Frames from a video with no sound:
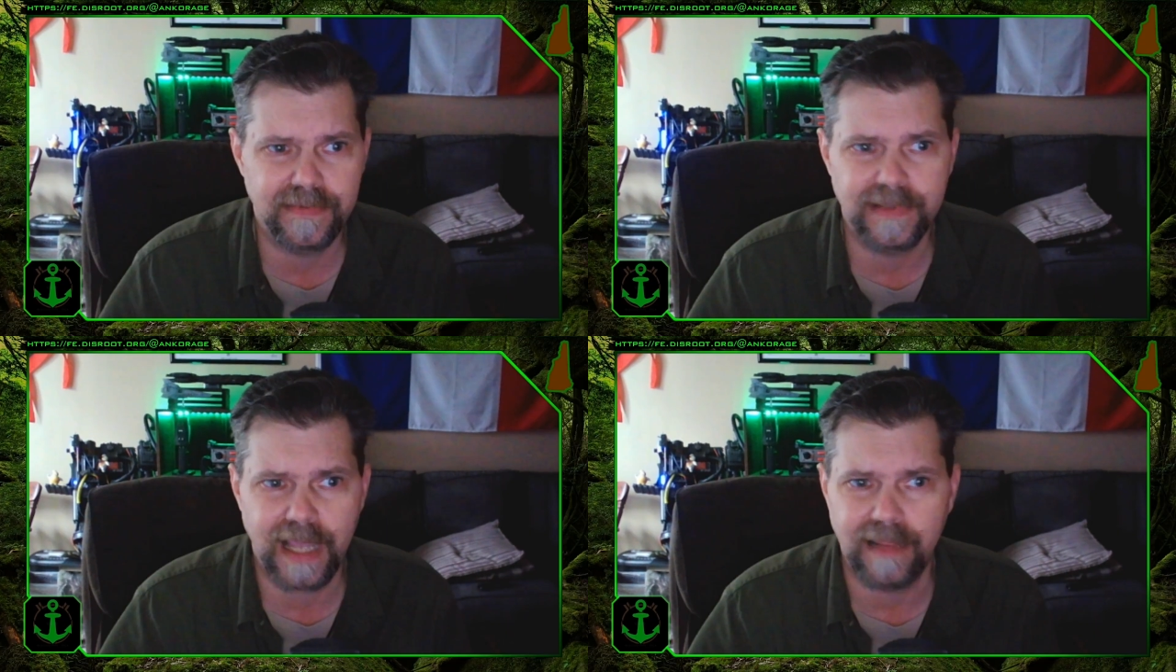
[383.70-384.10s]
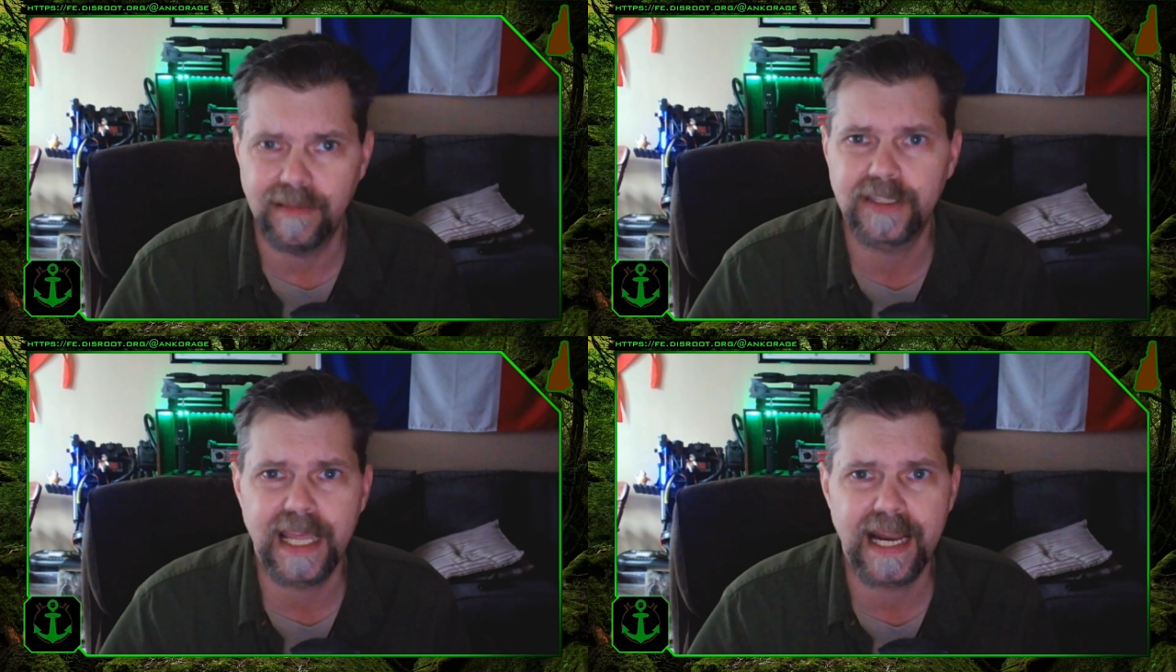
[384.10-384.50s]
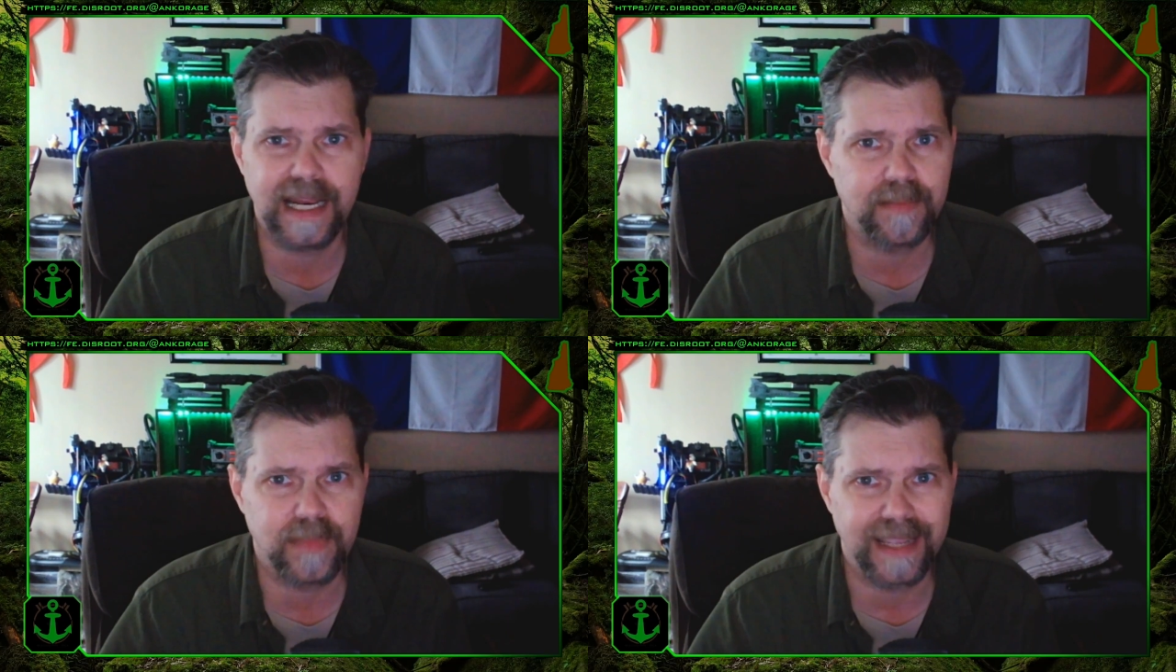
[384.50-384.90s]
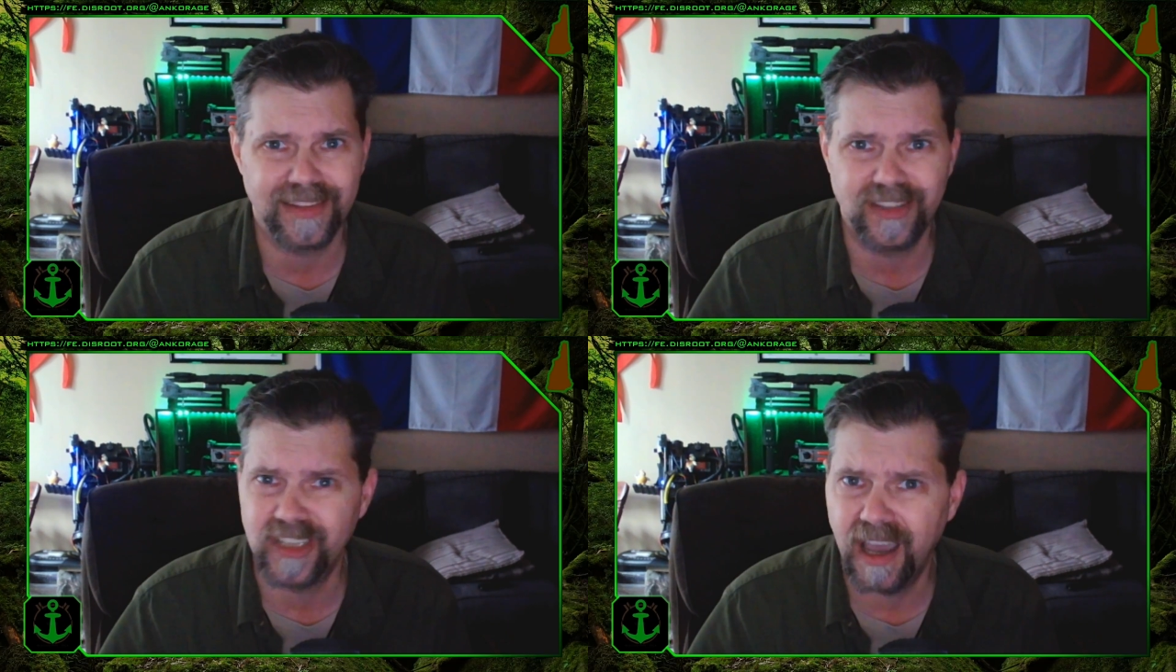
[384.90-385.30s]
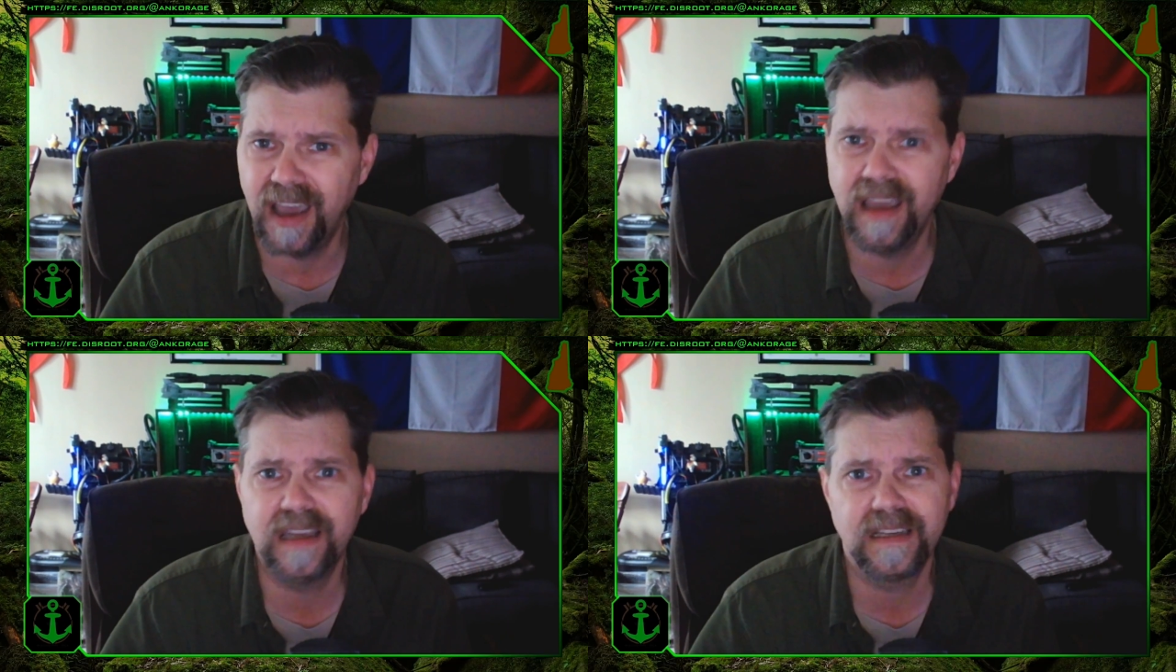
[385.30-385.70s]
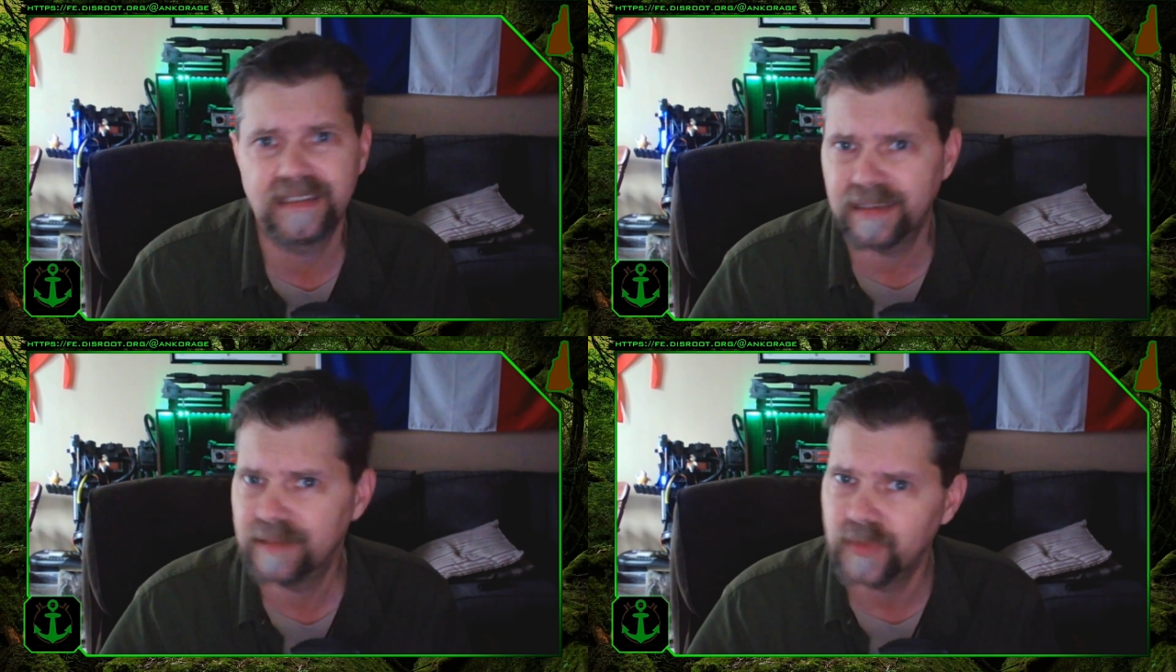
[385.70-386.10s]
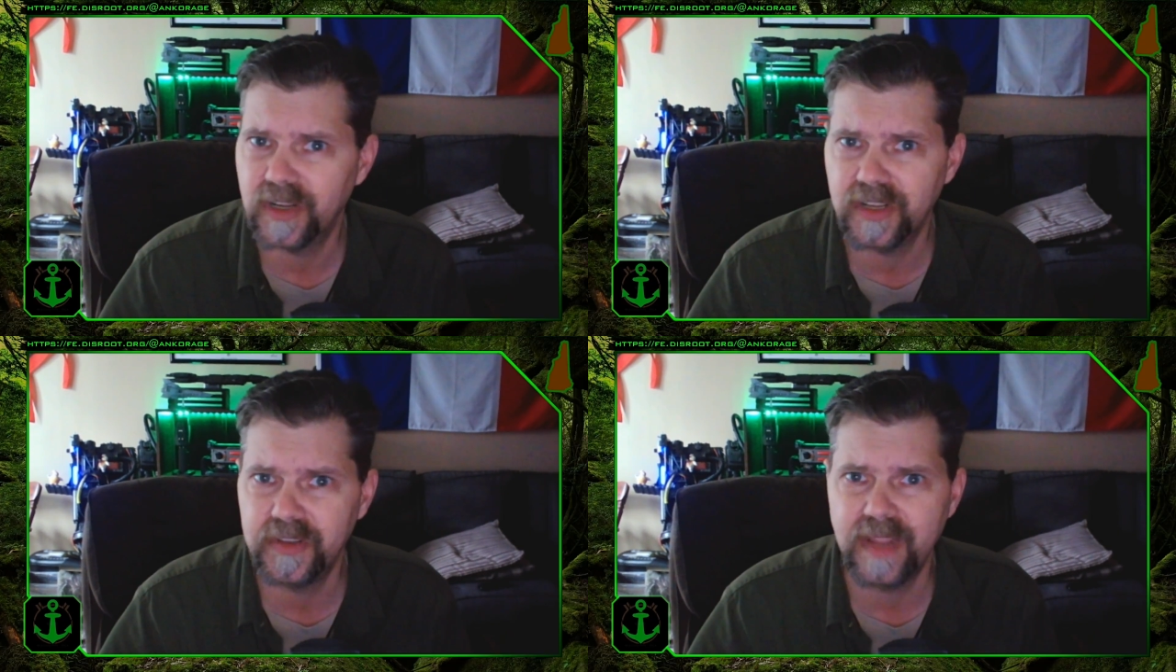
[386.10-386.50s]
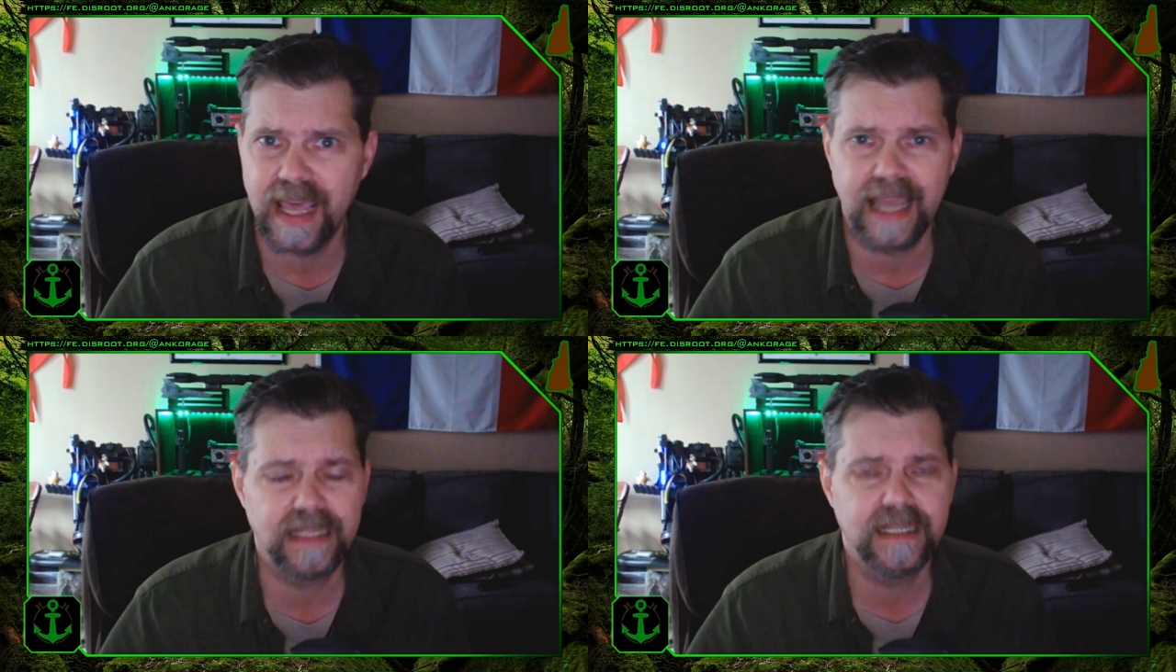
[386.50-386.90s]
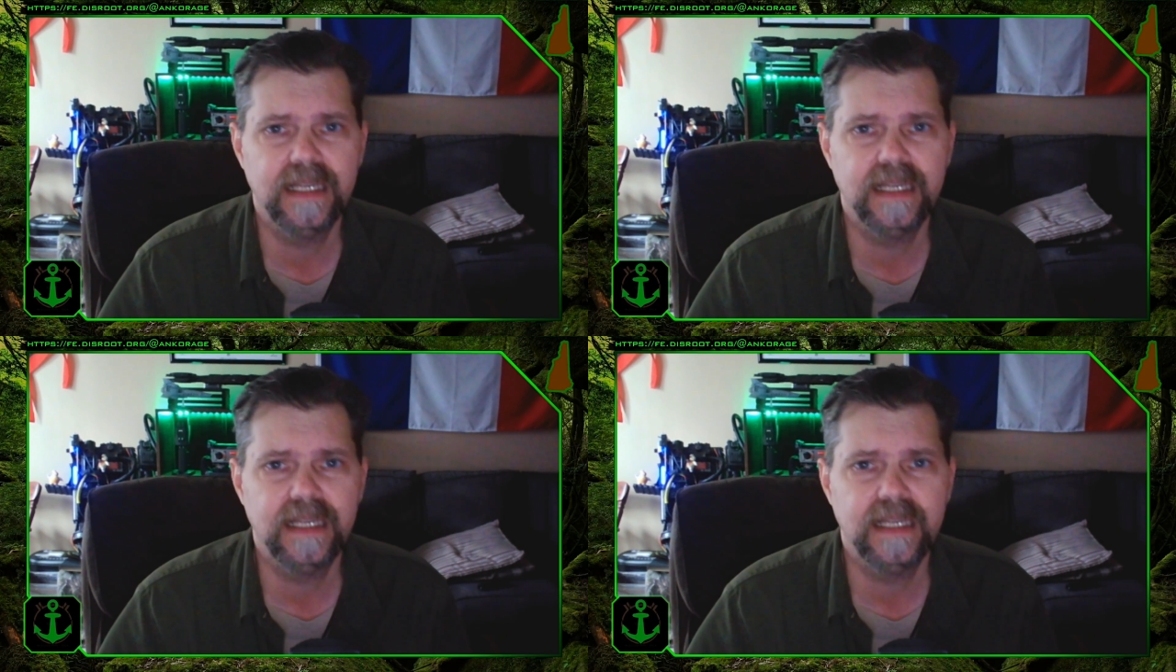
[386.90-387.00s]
looked at it and I'm like, duh, I'm gonna do that.